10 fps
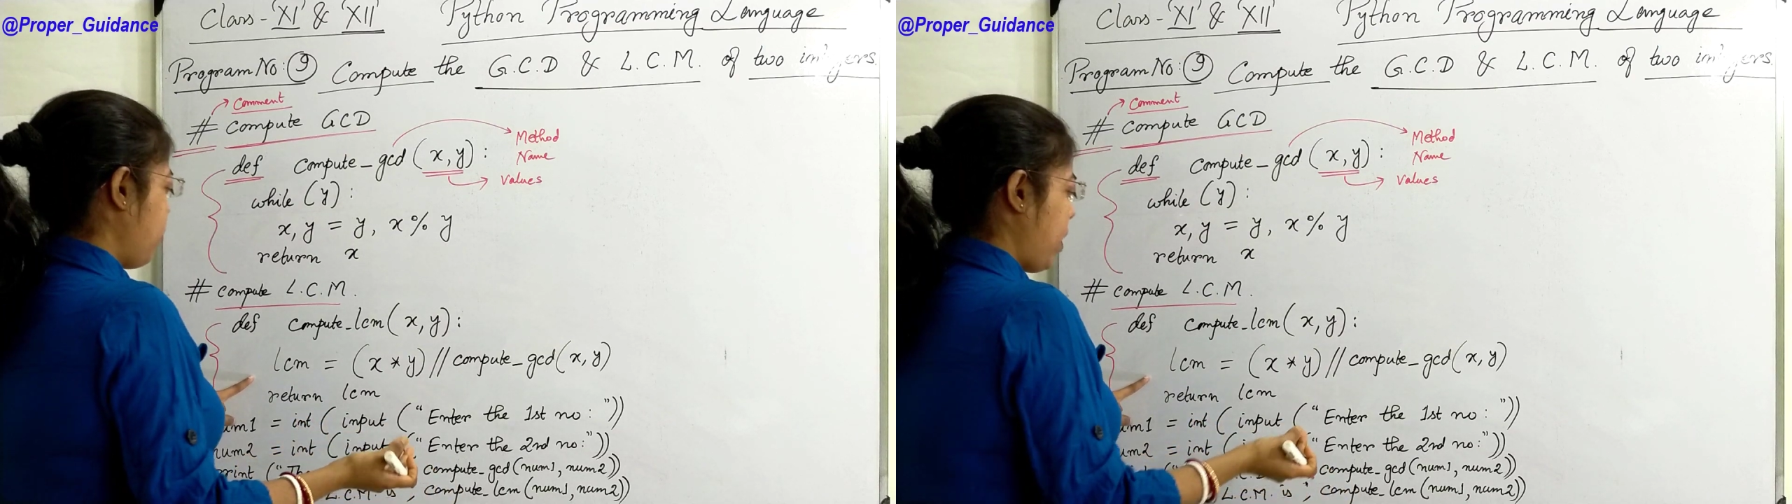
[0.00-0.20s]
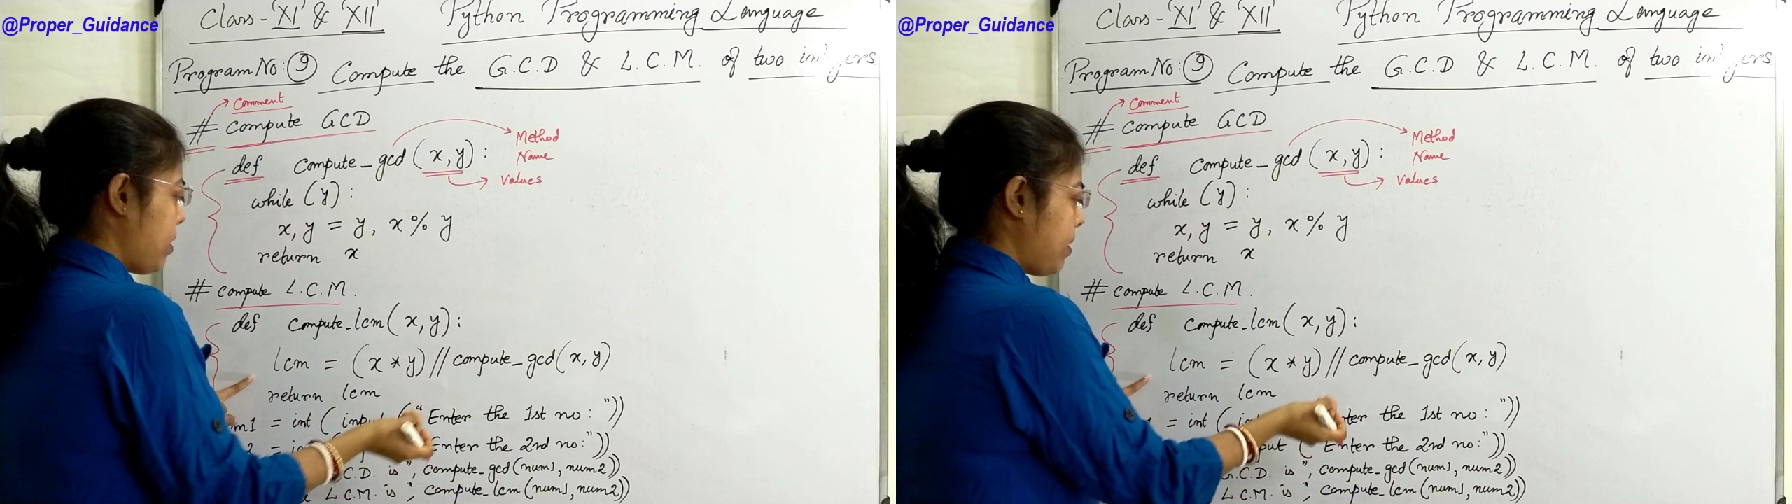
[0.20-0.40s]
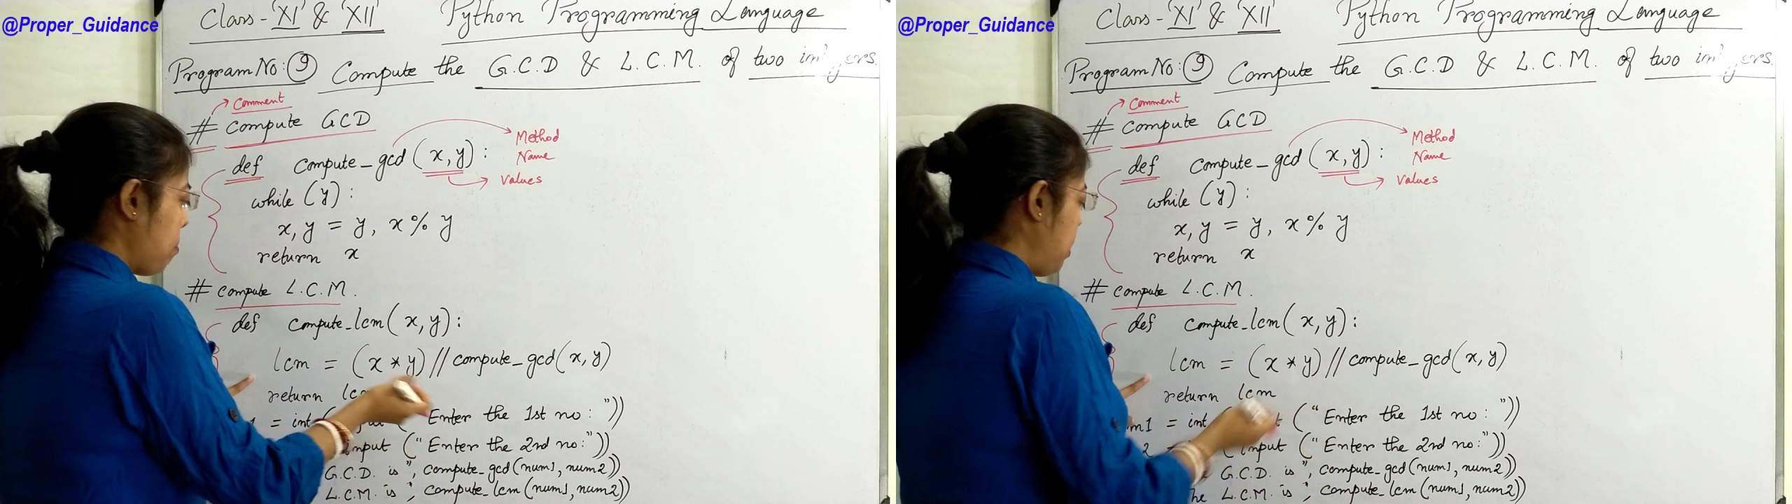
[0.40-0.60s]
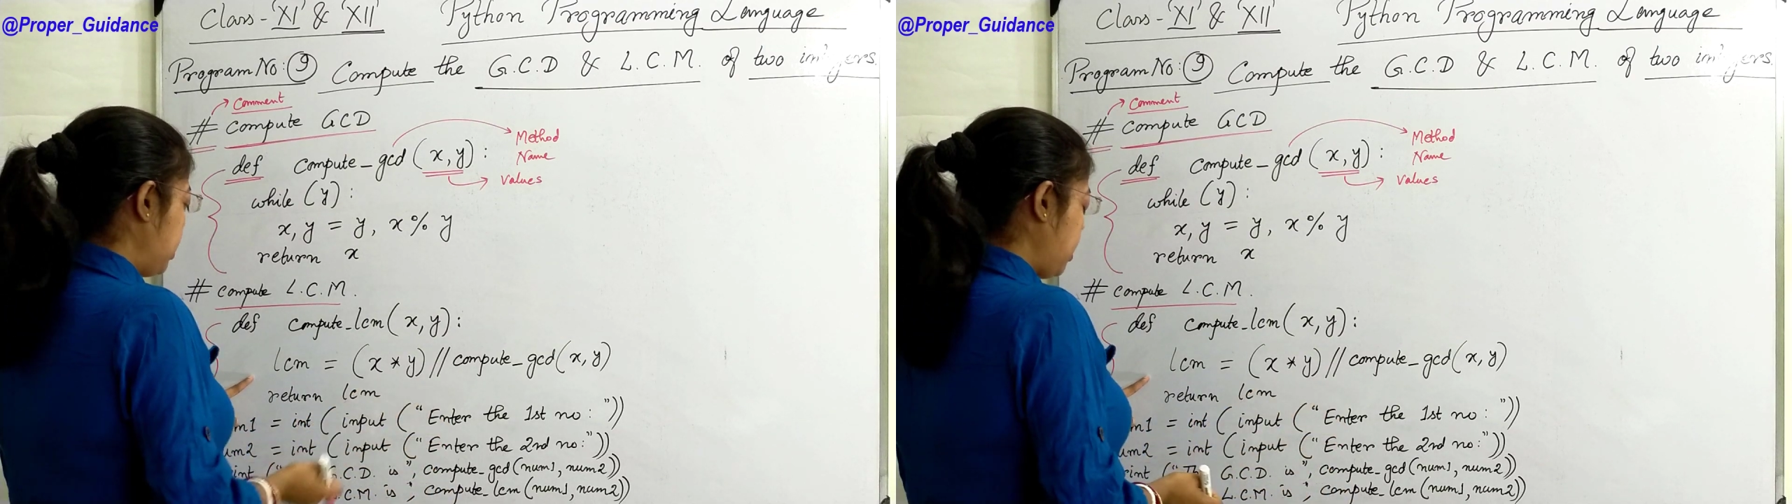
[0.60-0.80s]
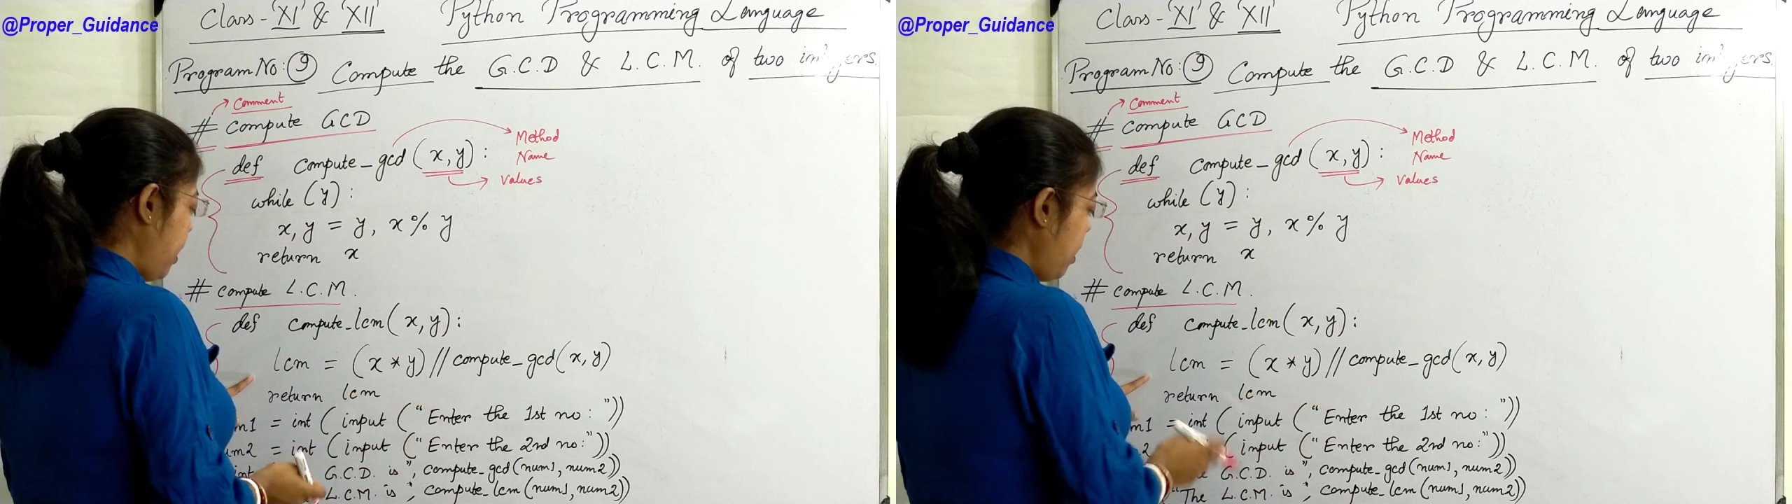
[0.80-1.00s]
very simple
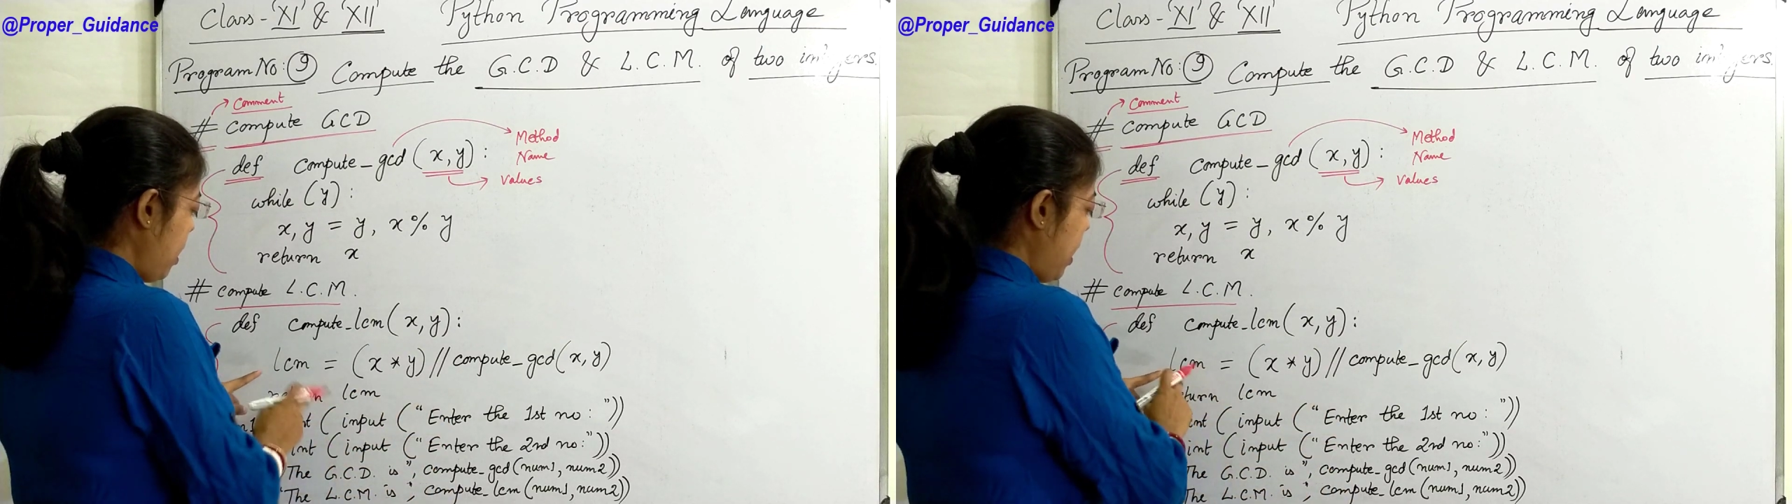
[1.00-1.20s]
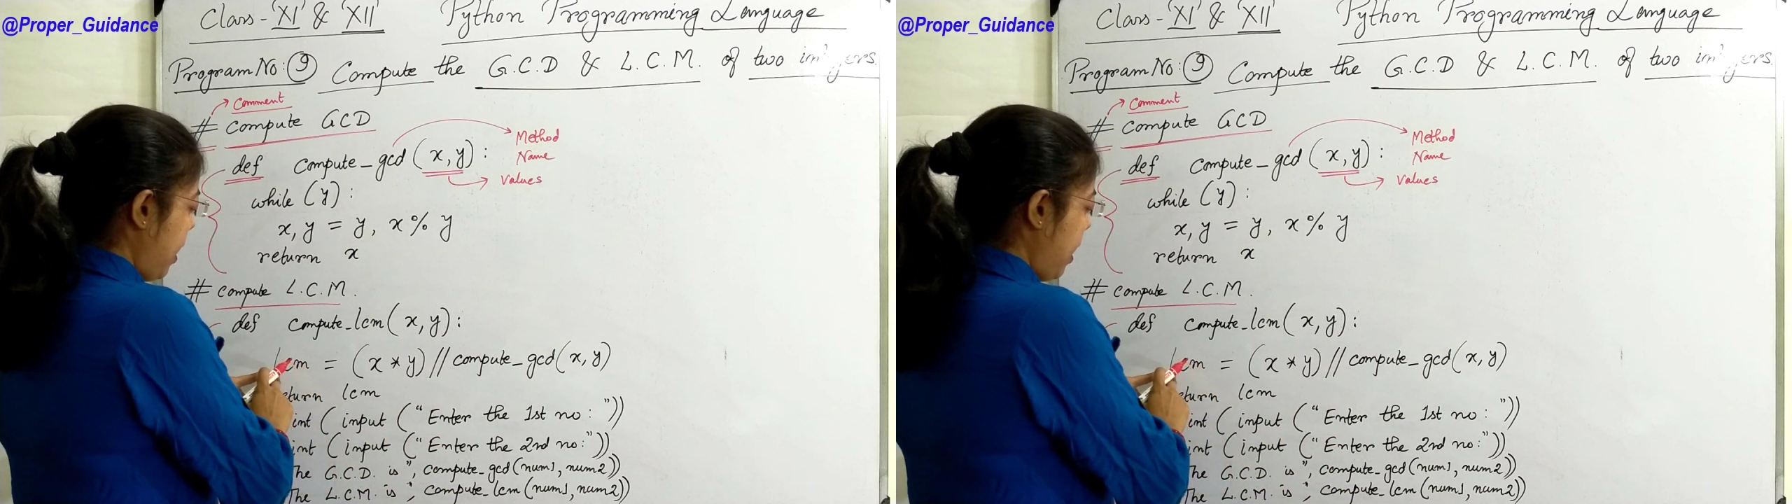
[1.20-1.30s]
thing.